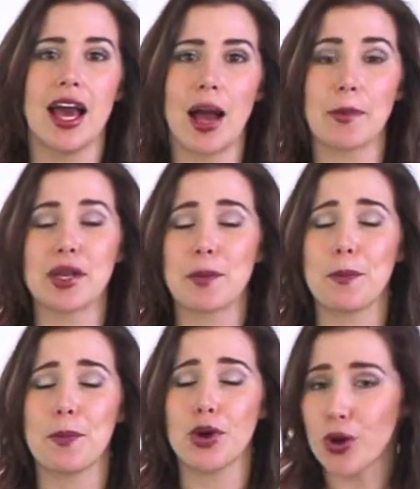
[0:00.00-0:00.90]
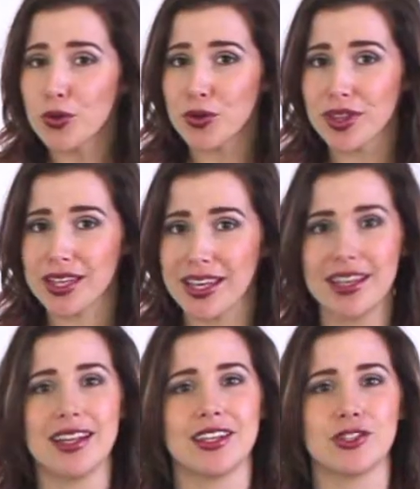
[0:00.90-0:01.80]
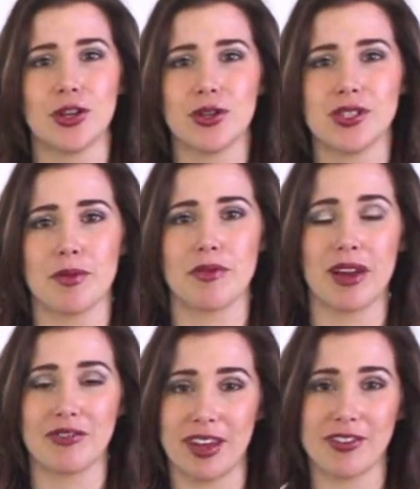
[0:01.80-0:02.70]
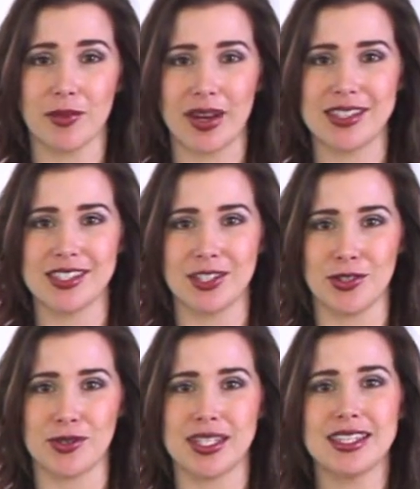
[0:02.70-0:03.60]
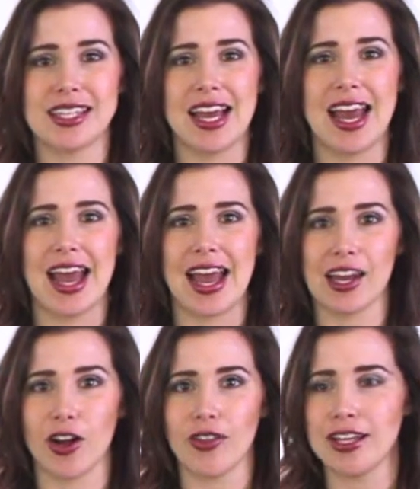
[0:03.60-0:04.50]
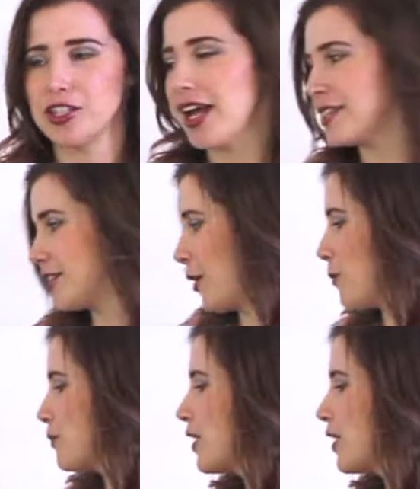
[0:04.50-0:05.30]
I'm going to go through the kit, show you some of my favorite ways to use it, and all that jazz. So